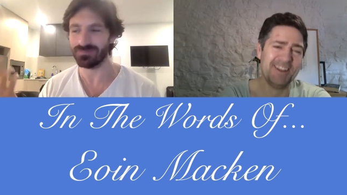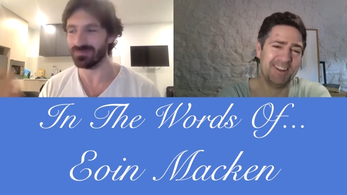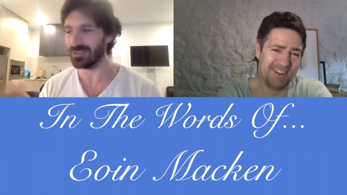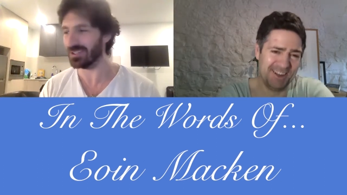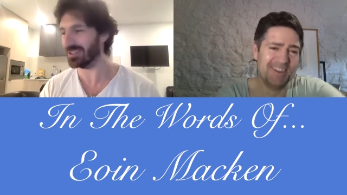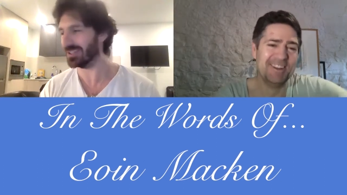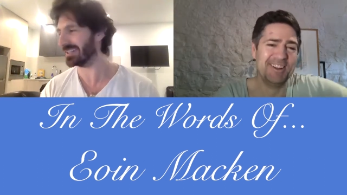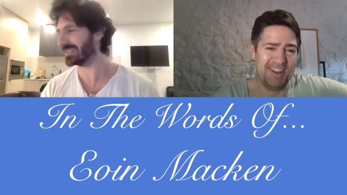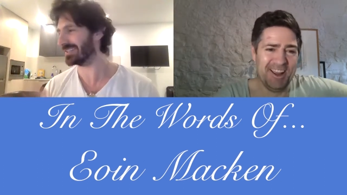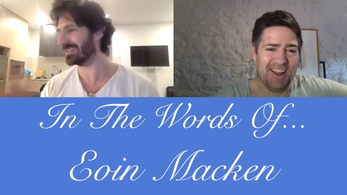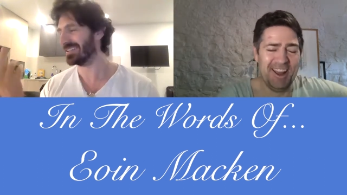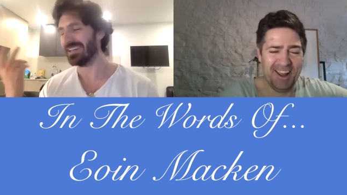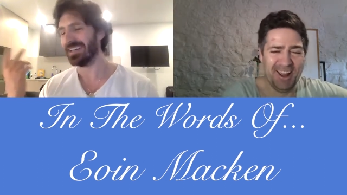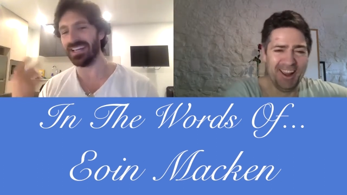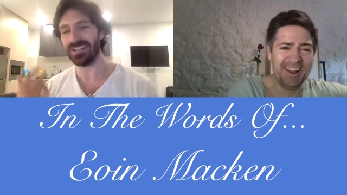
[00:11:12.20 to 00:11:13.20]
Speaker 1: You
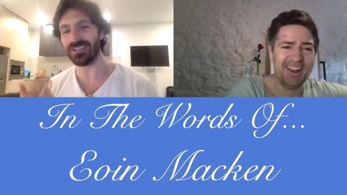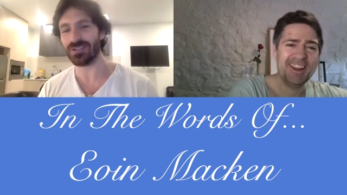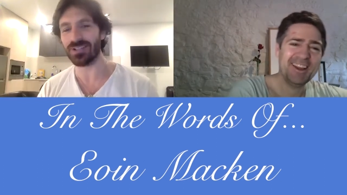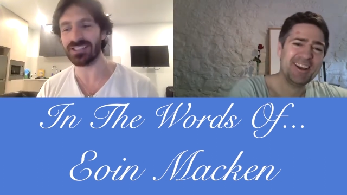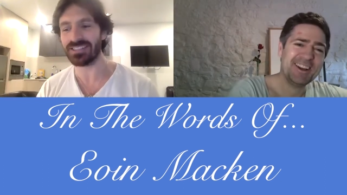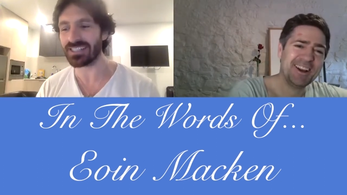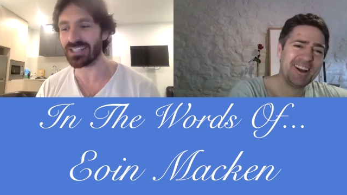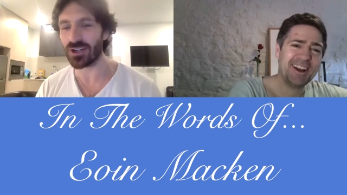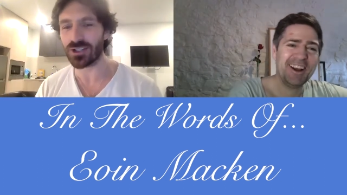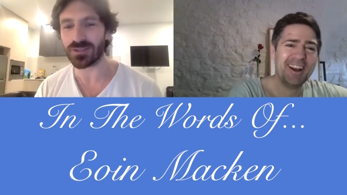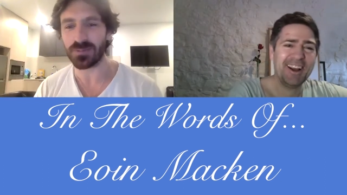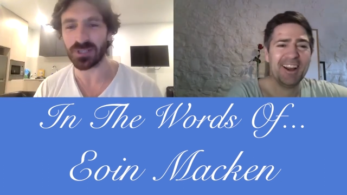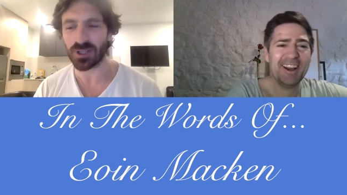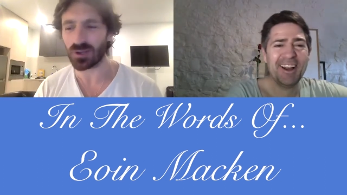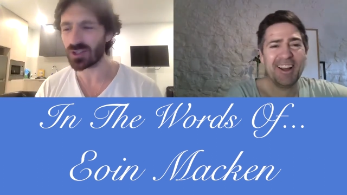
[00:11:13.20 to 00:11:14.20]
know, he sometimes he goes
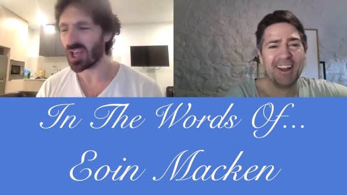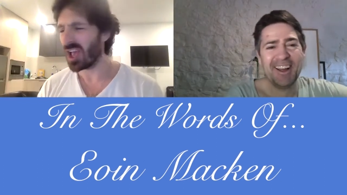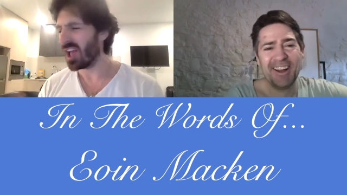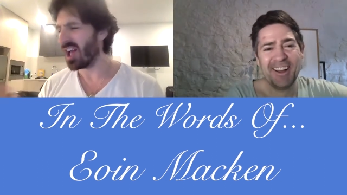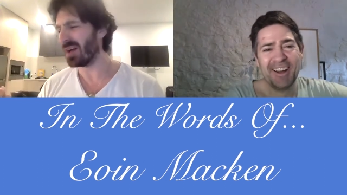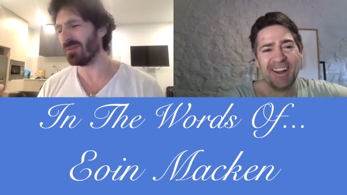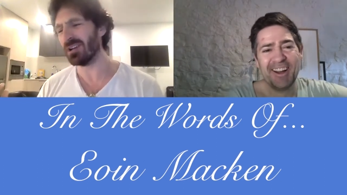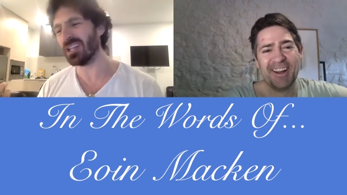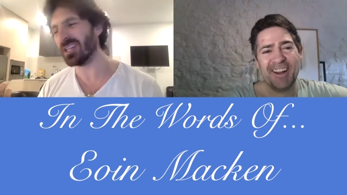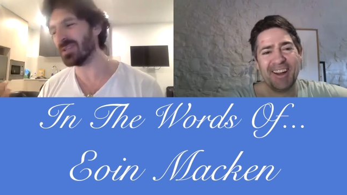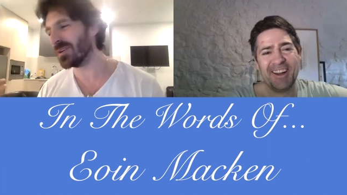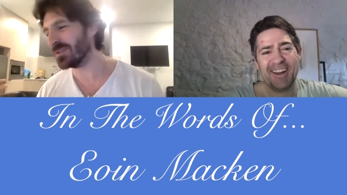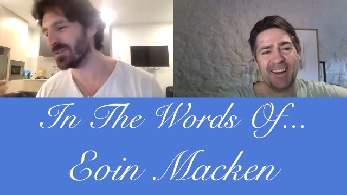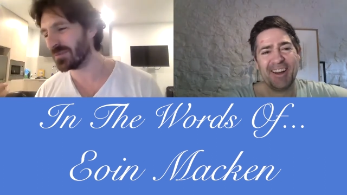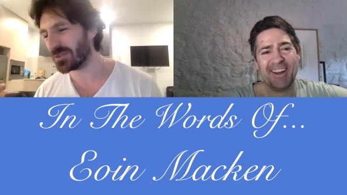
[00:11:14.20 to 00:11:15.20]
and he goes, "I'm only in the
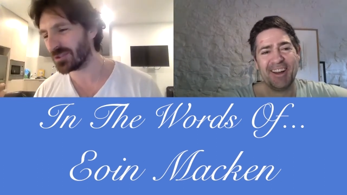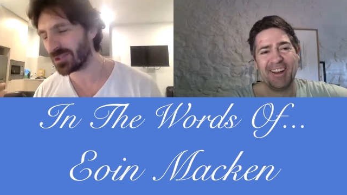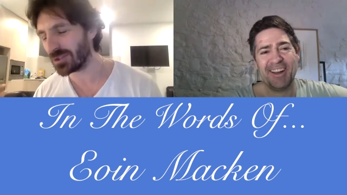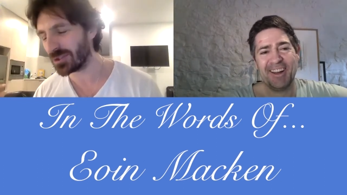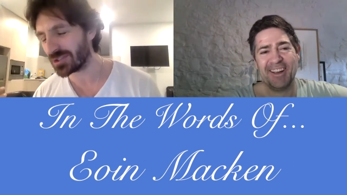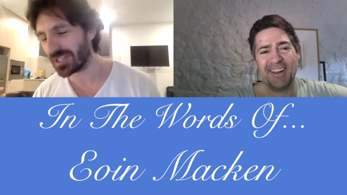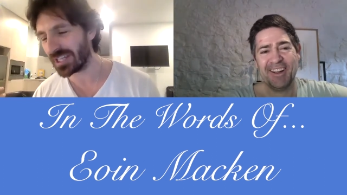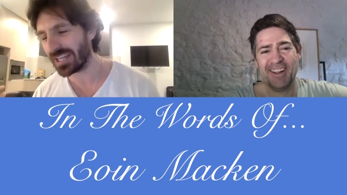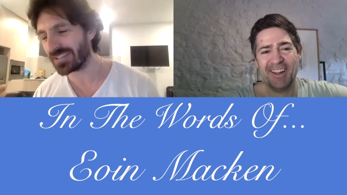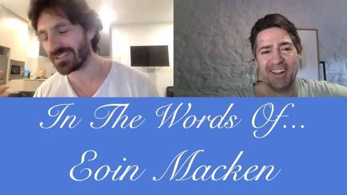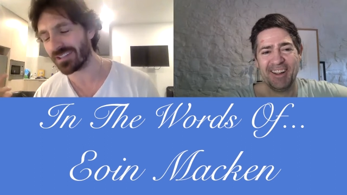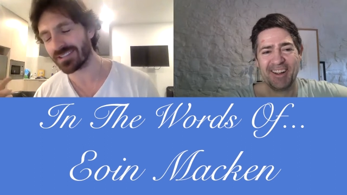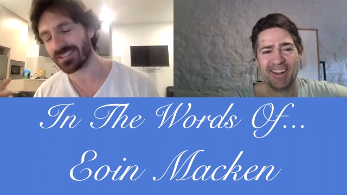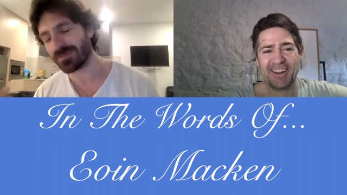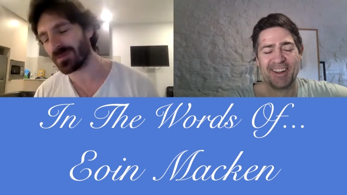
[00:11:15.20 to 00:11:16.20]
movie for two scenes," and
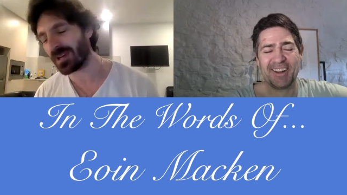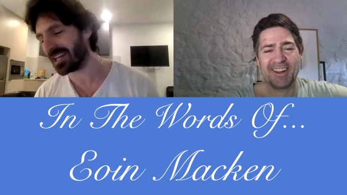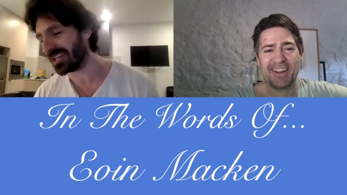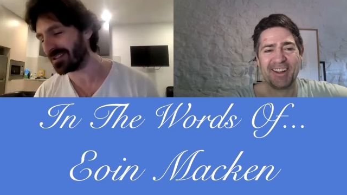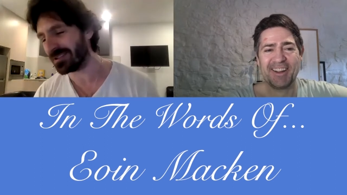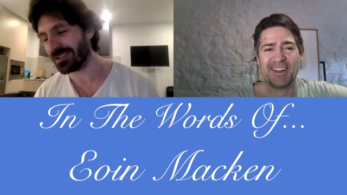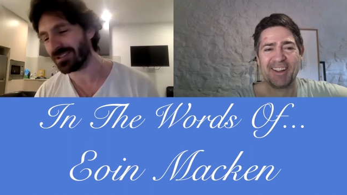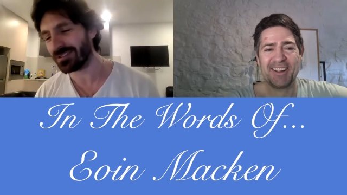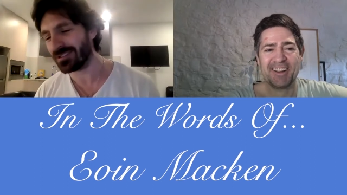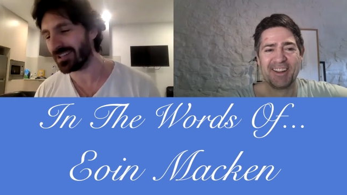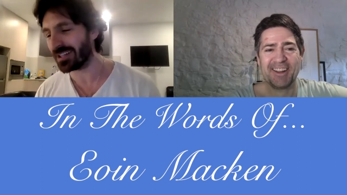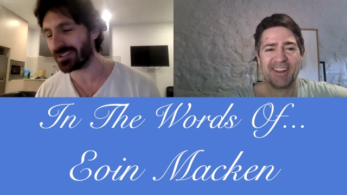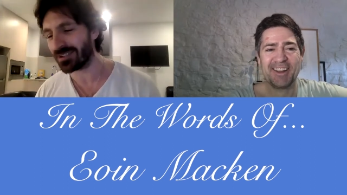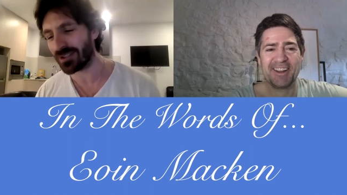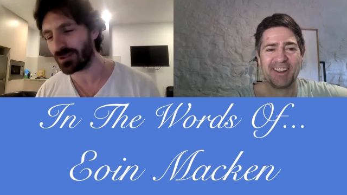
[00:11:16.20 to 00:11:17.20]
I was like, "Mate, you're in
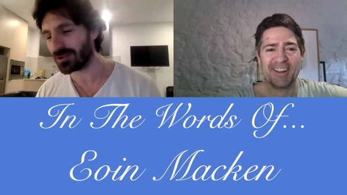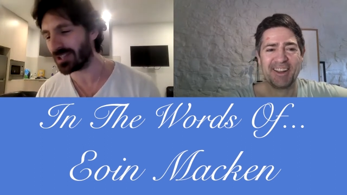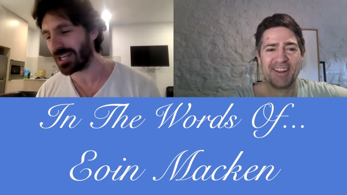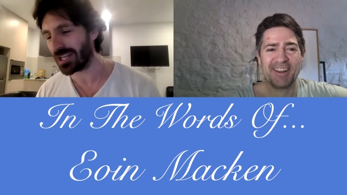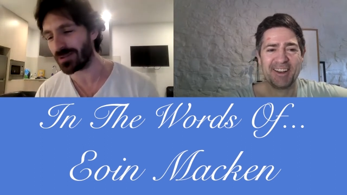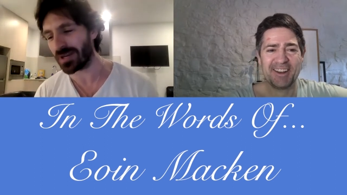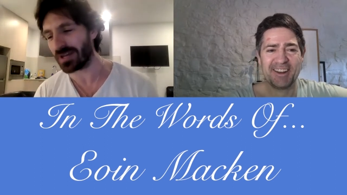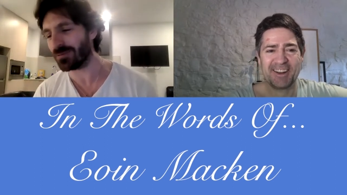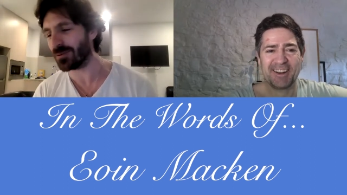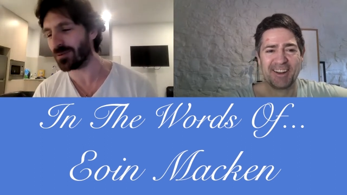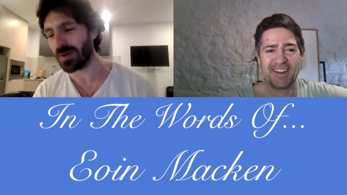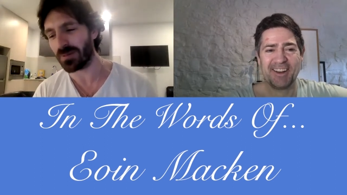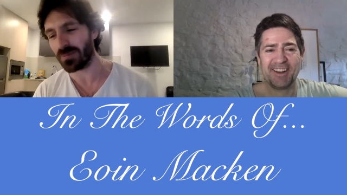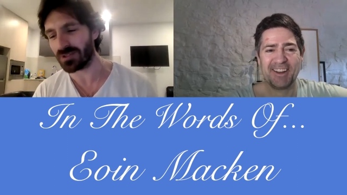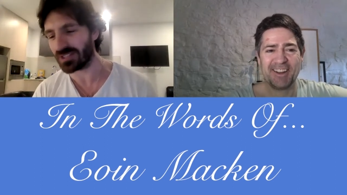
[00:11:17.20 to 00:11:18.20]
like two scenes where everyone
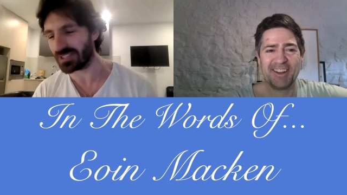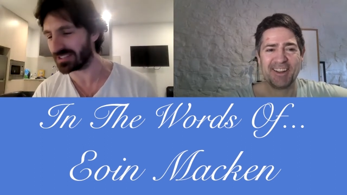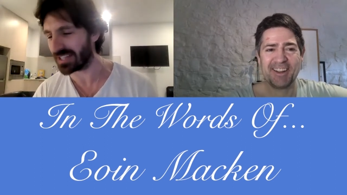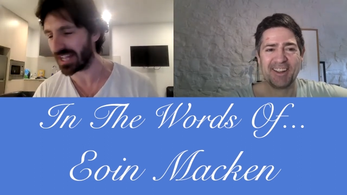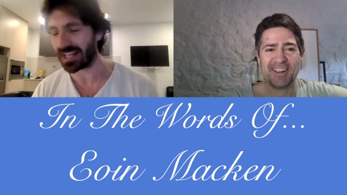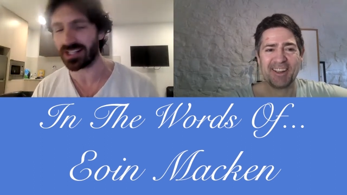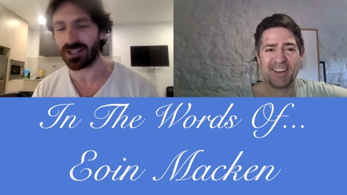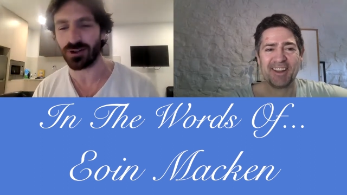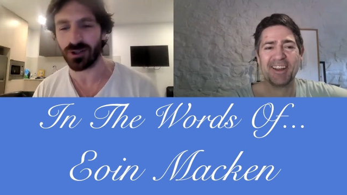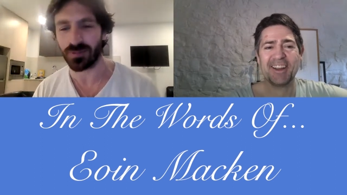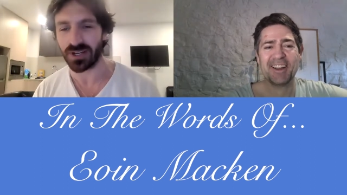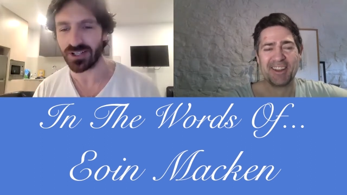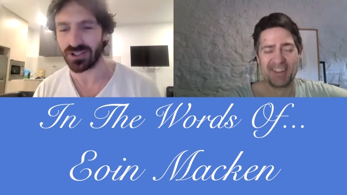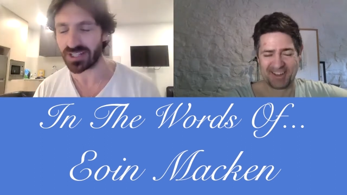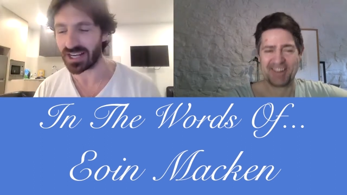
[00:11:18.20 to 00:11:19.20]
remembers exactly all
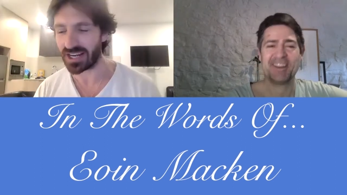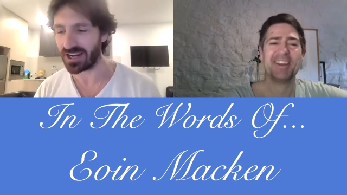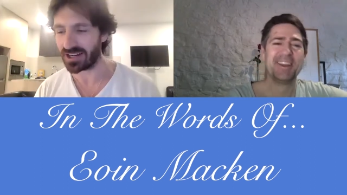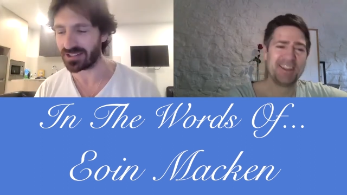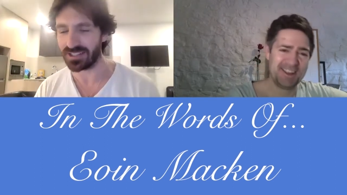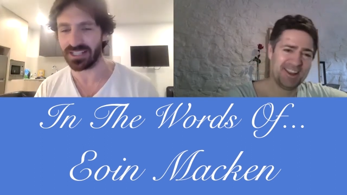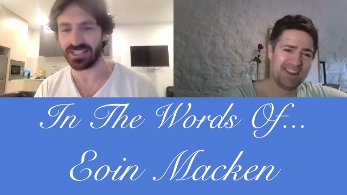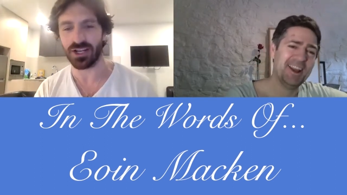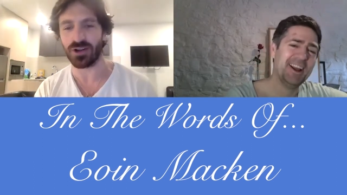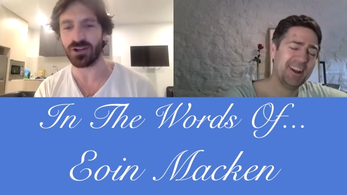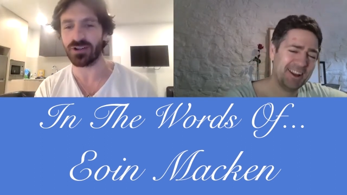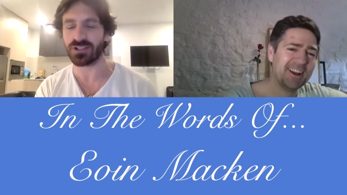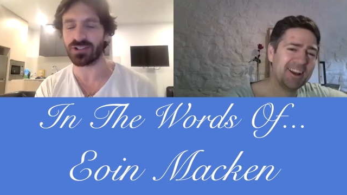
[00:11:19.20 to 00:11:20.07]
about your character, and they know your